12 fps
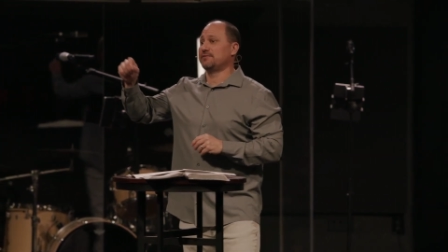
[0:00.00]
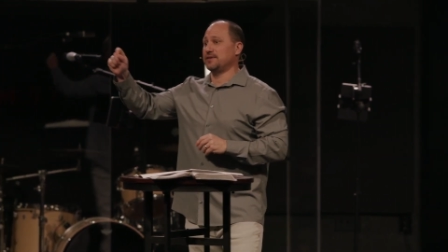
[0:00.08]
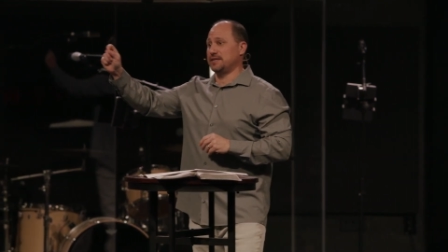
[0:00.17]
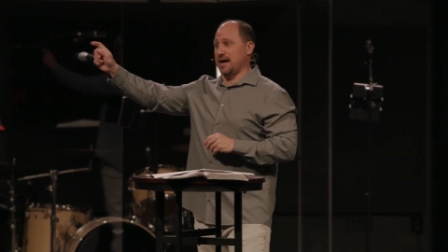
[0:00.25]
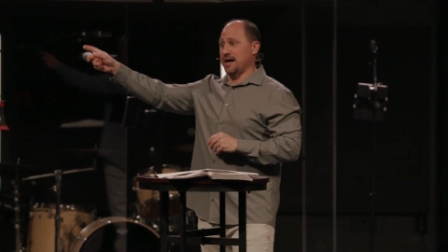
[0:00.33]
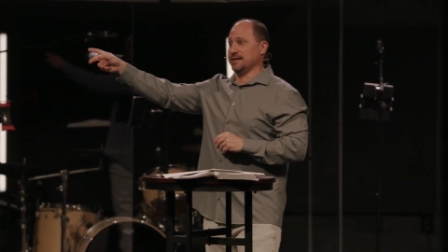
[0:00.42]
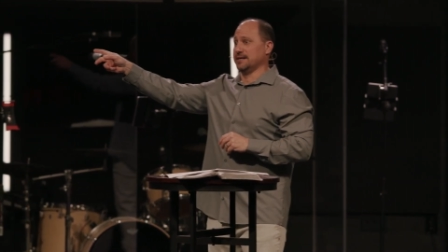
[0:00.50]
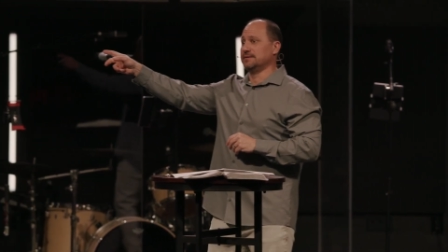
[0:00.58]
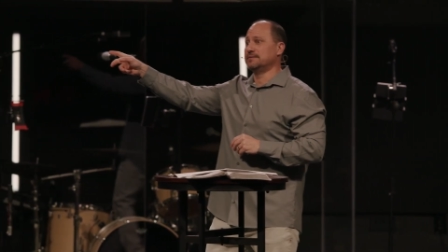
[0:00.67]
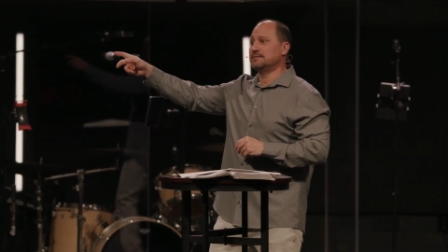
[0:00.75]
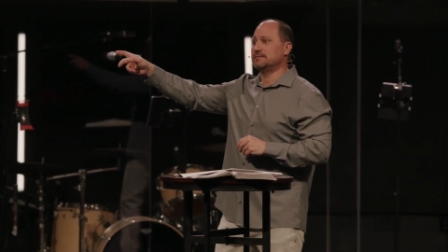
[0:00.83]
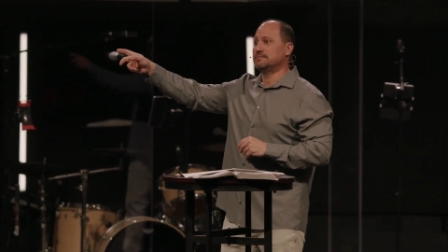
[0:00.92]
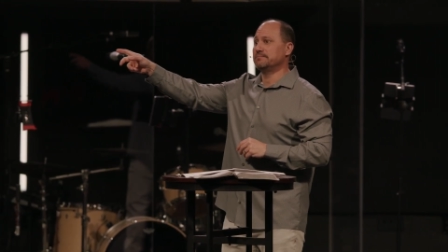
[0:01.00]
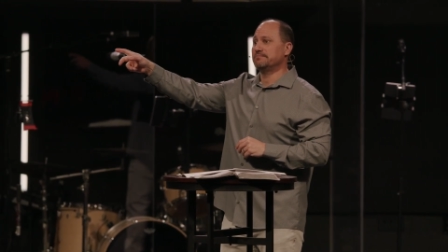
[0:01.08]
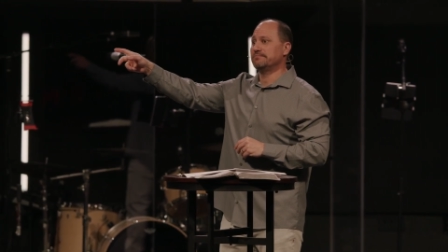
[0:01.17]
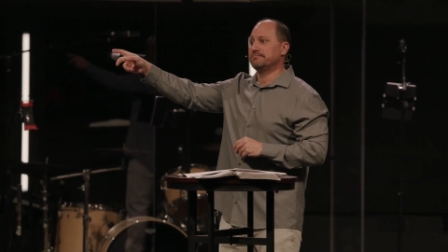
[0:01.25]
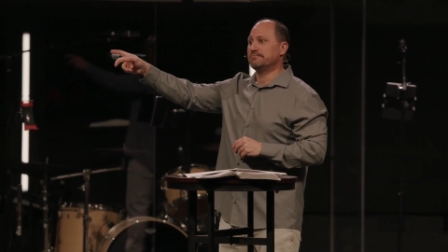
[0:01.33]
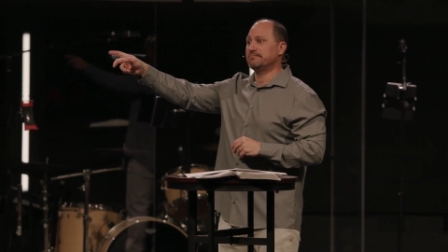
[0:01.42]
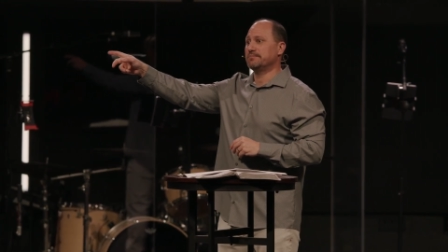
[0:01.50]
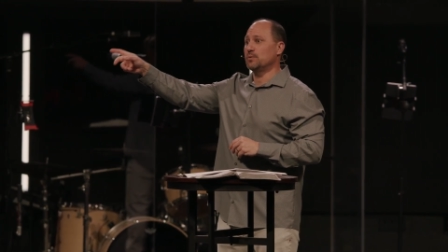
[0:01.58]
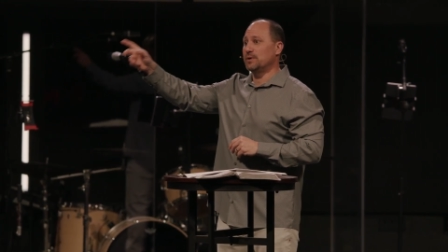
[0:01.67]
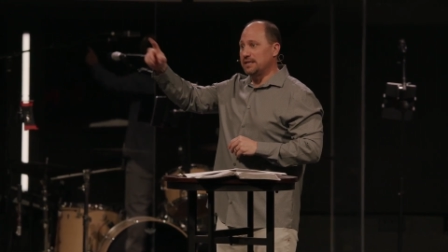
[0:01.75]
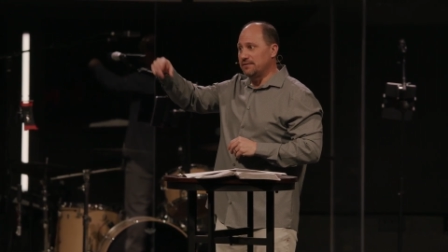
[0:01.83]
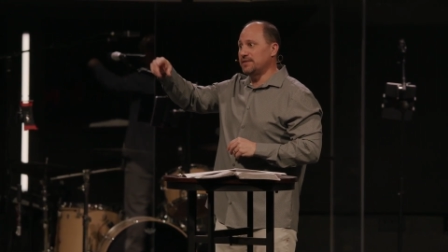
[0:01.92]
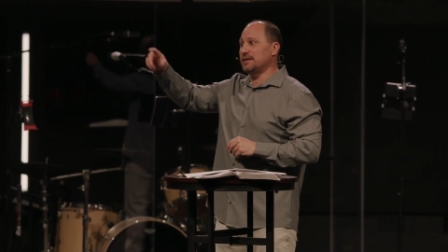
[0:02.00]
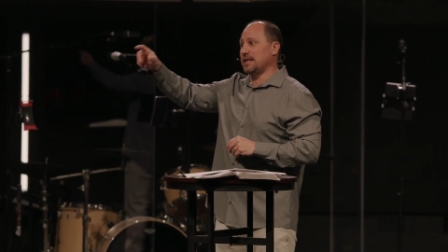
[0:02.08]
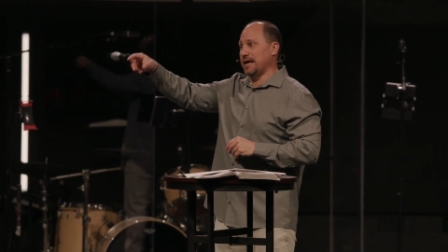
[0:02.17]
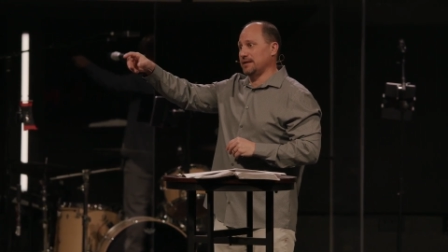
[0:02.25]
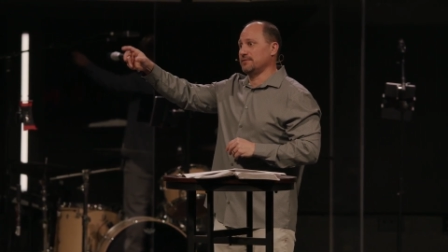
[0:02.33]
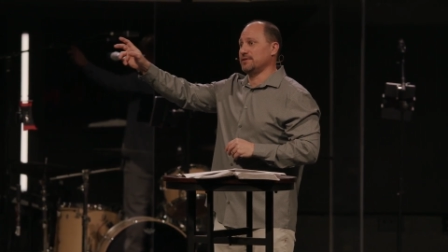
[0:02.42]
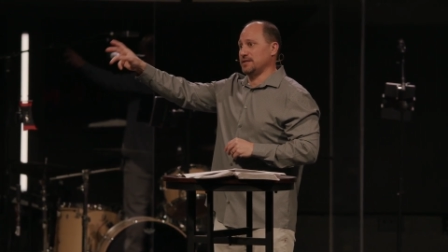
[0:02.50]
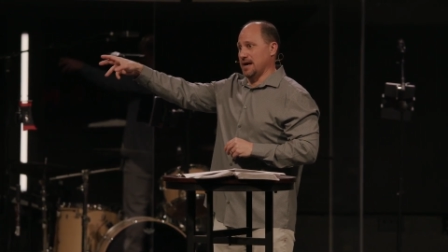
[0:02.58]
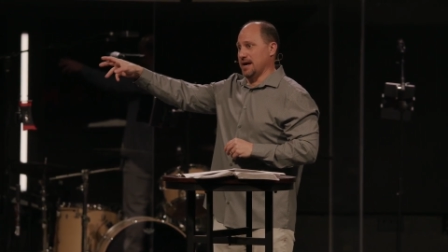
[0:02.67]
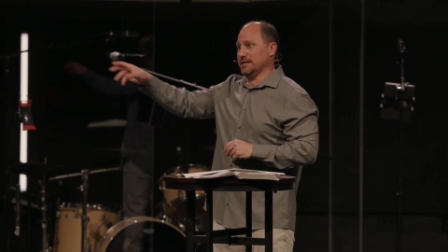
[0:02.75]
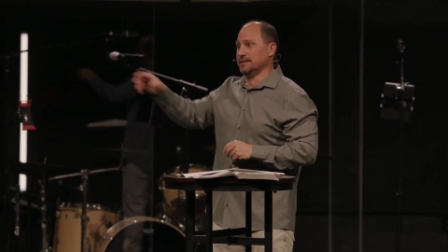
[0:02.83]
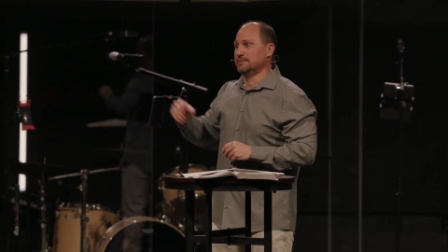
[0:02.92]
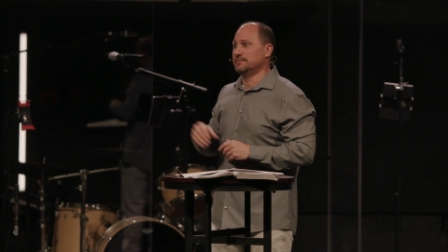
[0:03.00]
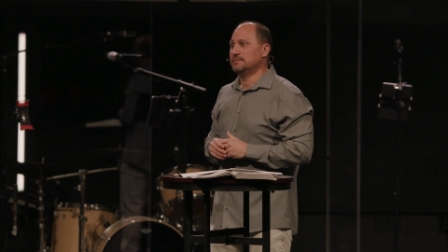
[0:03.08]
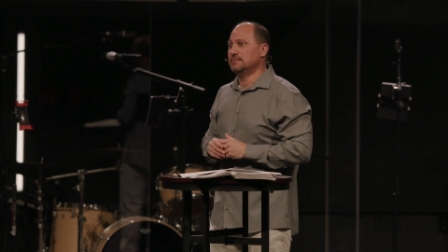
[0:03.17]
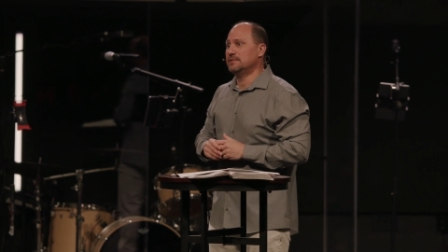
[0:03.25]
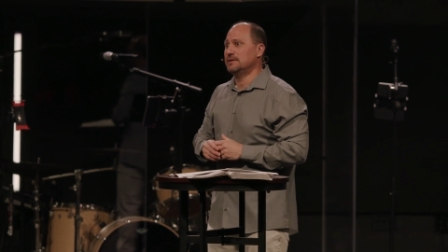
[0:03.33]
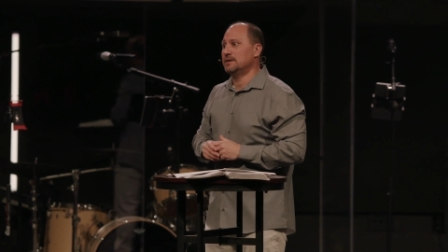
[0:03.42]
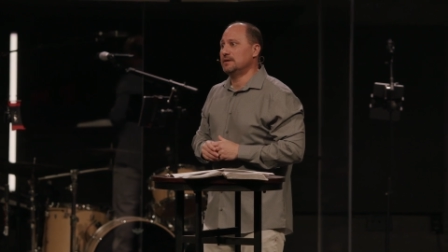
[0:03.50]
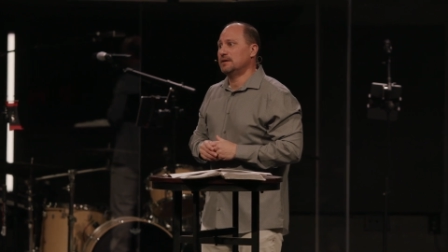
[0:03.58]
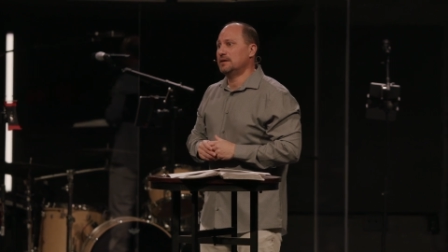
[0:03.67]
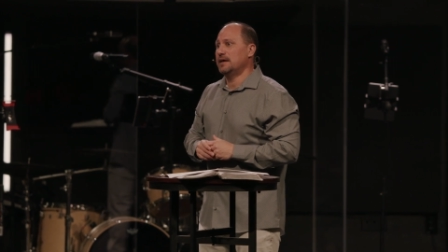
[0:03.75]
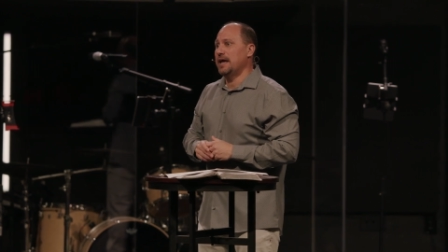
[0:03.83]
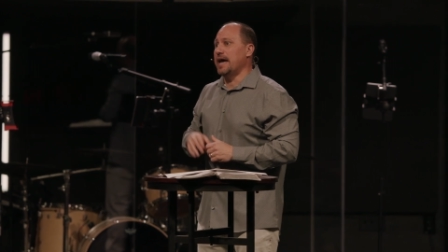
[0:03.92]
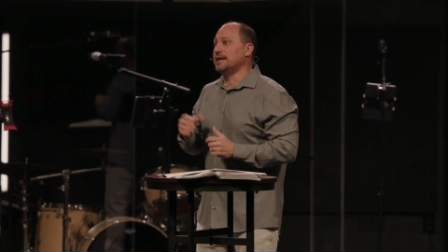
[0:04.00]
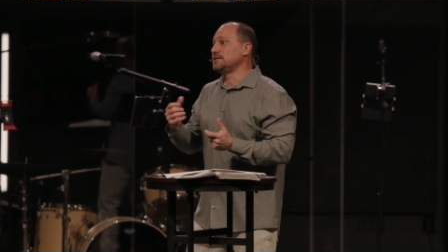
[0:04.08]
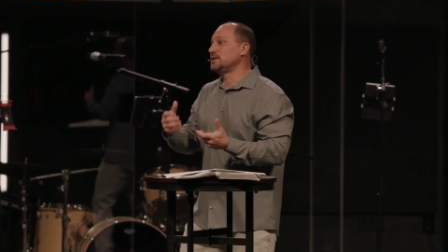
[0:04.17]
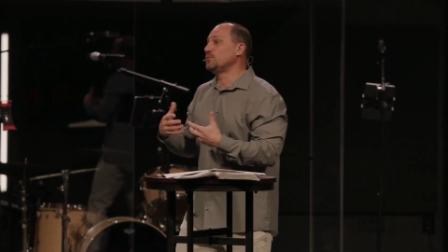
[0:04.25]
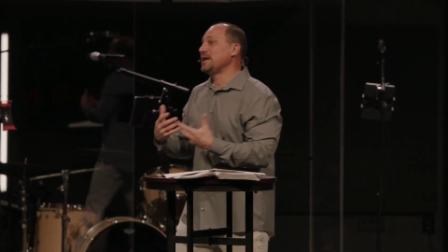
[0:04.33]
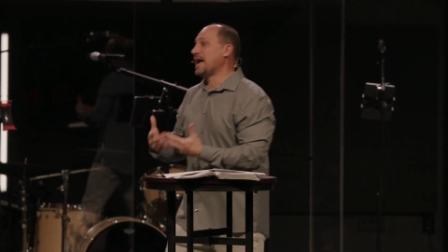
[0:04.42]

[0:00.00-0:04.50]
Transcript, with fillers: of the dying. We live in the land of the dying. And until we